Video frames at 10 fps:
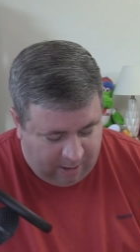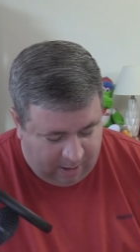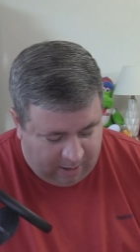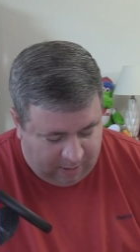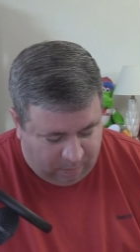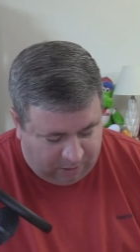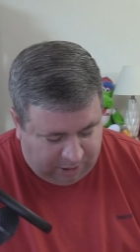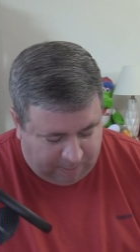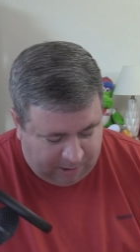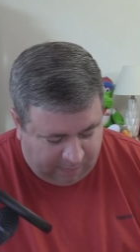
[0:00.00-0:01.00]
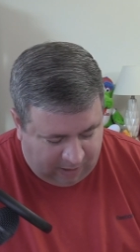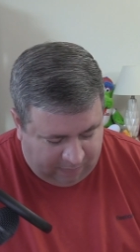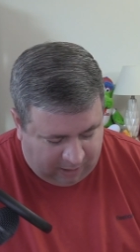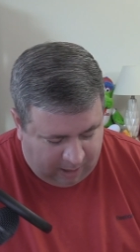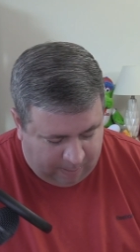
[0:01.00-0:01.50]
The Workshop
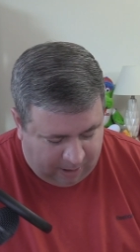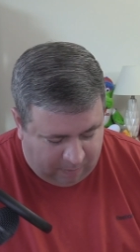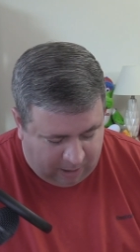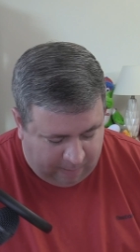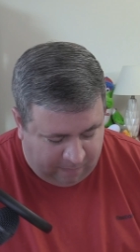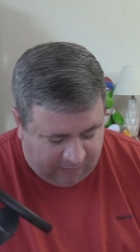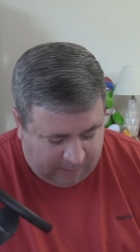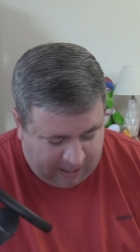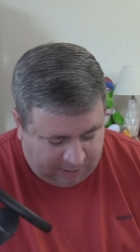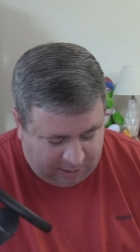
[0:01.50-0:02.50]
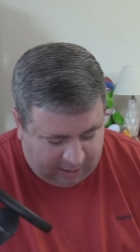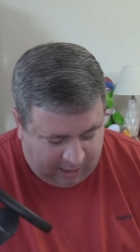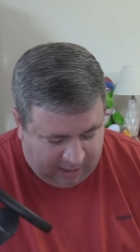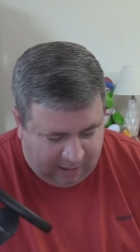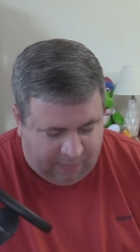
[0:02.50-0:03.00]
Survival Guide by Rob Fitzpatrick
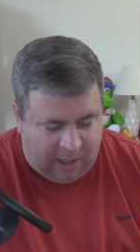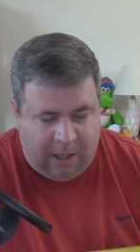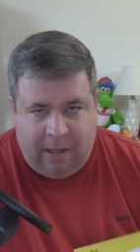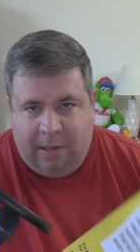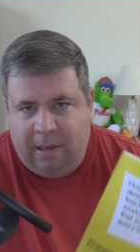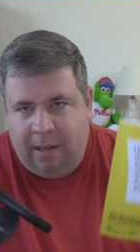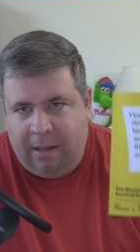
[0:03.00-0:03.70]
and Devin Hunt.